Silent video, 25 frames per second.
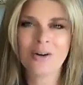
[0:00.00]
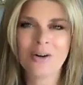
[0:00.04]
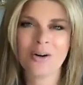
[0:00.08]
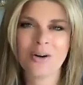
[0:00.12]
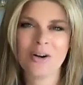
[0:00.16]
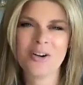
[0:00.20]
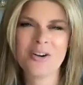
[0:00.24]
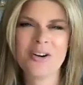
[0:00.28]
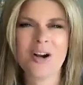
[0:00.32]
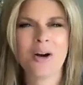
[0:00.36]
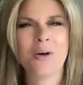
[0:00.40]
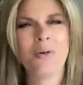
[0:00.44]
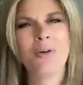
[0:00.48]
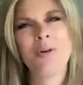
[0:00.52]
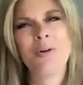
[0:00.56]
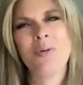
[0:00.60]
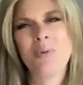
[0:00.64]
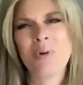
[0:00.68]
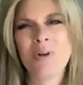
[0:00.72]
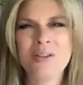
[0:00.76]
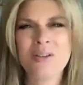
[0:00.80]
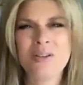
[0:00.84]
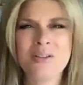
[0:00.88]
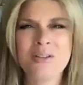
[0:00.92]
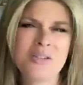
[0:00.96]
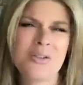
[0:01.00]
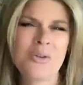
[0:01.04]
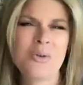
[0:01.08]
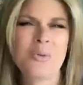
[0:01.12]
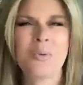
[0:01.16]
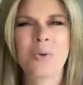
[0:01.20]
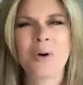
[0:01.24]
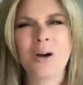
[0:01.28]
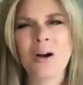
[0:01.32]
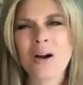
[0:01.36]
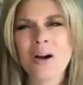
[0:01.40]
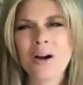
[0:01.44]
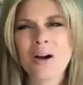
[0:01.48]
Or no one wants to
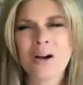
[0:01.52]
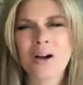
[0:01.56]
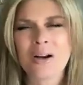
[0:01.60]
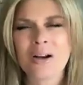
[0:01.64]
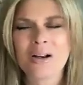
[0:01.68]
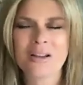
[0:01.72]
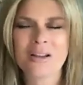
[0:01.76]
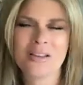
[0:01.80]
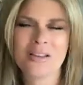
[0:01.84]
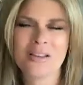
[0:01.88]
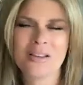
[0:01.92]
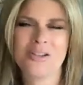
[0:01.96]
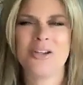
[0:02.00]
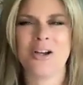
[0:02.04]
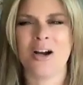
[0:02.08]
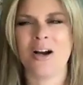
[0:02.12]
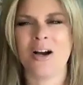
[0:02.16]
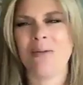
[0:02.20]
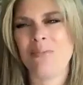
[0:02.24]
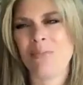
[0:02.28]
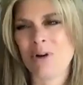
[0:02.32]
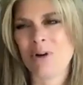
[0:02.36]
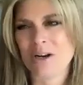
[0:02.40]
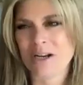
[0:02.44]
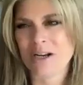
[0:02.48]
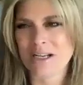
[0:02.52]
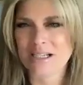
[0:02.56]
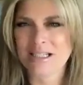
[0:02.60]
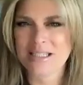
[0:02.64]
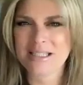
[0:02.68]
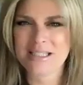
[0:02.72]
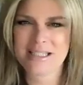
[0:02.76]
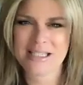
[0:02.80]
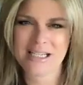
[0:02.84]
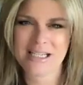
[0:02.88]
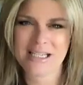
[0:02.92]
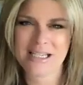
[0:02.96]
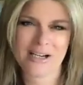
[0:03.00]
work. The job
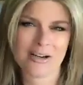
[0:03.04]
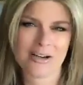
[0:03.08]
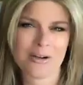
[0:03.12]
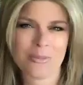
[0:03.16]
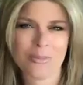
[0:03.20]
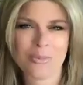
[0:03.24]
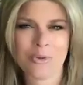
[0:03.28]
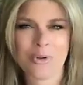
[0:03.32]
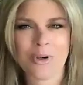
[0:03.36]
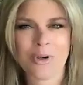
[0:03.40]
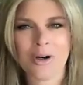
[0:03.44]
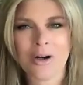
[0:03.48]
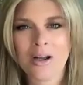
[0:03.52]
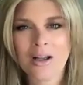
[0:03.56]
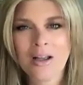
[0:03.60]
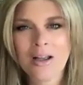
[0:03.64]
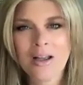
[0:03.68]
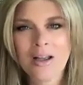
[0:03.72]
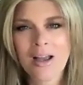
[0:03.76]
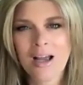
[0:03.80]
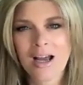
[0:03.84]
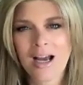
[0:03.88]
market's terrible.